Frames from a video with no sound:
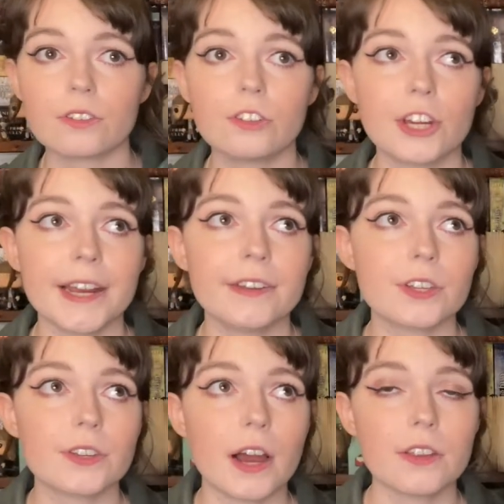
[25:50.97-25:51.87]
Sejanus
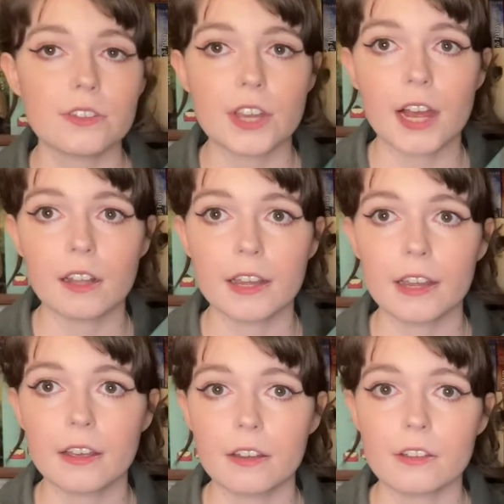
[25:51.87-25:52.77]
starts telling